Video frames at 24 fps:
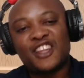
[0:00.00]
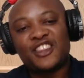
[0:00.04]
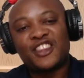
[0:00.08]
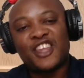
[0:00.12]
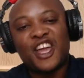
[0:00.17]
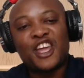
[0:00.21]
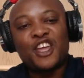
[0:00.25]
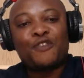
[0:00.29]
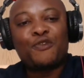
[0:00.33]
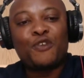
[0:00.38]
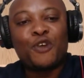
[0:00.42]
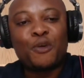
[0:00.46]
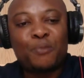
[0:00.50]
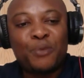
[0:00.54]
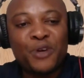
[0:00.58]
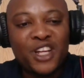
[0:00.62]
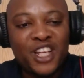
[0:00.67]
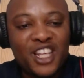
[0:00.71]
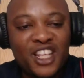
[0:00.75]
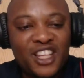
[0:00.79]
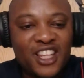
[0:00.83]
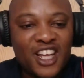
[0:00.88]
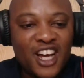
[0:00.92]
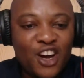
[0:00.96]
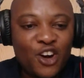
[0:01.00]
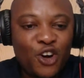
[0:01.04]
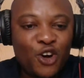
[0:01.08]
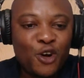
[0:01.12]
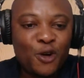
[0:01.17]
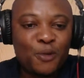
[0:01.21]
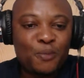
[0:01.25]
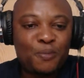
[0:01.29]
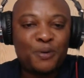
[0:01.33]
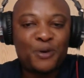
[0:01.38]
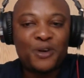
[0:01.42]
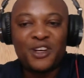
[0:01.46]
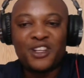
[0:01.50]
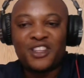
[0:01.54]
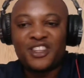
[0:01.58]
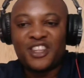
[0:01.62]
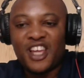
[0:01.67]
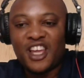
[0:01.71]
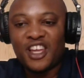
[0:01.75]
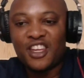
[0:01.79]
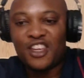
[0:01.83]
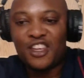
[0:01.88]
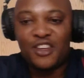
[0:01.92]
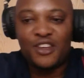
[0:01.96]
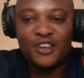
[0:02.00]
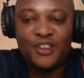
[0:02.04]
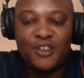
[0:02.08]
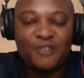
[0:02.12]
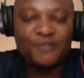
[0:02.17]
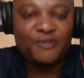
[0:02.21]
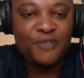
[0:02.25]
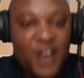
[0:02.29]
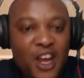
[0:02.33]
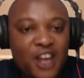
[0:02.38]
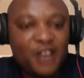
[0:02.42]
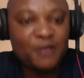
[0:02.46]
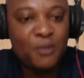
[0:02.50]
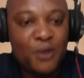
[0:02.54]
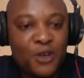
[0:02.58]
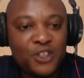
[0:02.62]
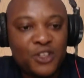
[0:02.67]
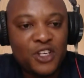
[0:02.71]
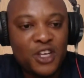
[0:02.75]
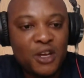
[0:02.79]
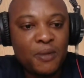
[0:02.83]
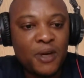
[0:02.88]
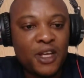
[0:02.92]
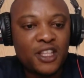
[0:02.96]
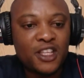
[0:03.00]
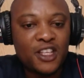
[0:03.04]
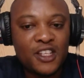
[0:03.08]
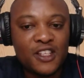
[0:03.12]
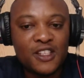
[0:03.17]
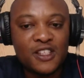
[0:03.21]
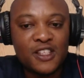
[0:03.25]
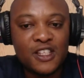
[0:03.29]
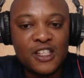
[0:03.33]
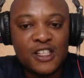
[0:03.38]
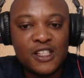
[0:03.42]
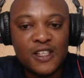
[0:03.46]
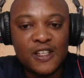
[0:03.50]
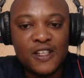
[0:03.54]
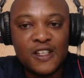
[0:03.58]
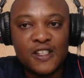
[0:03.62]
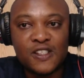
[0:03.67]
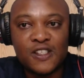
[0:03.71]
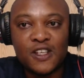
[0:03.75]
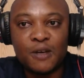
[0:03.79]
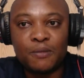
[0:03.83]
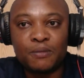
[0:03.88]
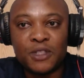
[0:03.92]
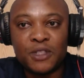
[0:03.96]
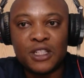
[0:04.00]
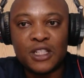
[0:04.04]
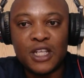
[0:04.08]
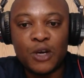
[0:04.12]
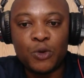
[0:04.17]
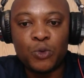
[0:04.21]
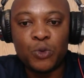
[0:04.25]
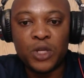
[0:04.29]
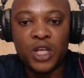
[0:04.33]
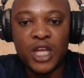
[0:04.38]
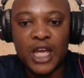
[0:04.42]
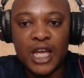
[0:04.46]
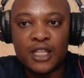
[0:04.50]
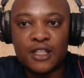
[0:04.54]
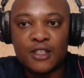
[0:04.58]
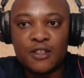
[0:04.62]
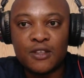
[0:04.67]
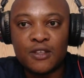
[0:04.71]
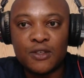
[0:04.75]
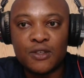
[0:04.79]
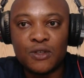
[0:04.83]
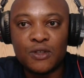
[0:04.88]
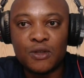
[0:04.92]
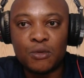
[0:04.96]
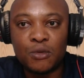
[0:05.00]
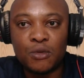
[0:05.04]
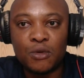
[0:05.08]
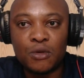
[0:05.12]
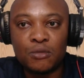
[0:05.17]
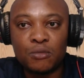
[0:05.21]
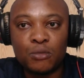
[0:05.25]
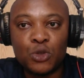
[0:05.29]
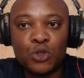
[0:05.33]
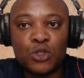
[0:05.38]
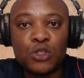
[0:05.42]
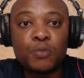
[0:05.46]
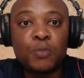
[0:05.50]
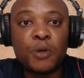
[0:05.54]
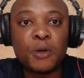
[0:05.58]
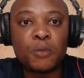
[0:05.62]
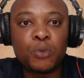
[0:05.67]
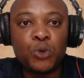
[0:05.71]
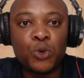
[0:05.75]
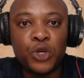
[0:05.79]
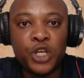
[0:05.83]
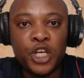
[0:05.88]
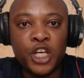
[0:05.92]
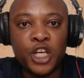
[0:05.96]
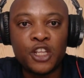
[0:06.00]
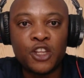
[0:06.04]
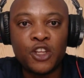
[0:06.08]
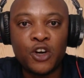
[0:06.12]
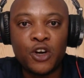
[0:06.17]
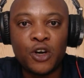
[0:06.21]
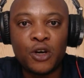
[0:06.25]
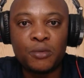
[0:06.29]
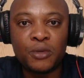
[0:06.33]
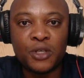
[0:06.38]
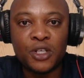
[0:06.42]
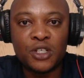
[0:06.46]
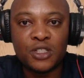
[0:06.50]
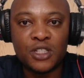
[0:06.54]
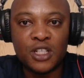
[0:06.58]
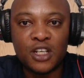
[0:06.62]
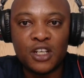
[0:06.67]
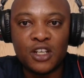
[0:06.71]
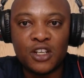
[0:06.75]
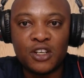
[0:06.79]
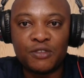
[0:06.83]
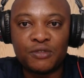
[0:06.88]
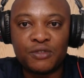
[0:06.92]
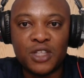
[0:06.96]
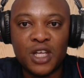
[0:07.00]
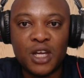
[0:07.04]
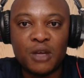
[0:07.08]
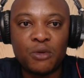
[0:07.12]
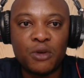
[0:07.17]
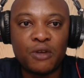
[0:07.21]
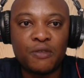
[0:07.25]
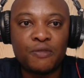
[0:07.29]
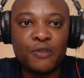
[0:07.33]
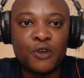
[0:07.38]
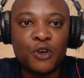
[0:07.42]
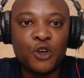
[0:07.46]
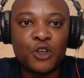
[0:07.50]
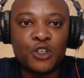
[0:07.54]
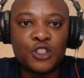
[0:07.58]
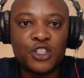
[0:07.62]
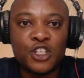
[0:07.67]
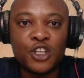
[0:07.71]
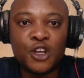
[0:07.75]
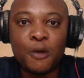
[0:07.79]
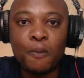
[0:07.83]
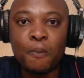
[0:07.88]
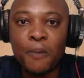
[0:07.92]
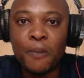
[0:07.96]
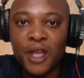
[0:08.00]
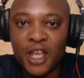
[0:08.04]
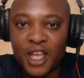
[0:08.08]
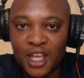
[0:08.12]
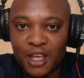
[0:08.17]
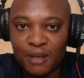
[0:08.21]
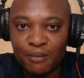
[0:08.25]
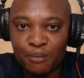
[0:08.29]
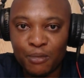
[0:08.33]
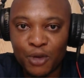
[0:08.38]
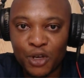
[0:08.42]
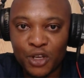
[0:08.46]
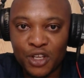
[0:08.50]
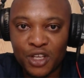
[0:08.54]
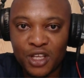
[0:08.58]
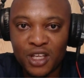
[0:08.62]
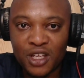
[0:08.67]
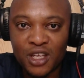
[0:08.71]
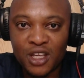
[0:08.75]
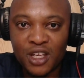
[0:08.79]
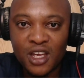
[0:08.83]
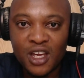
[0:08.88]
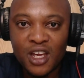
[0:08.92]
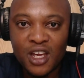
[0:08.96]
thank you for bringing that up. Thank you very much. And it's something that we get to most people ignore, because a lot of time we're focusing on making money,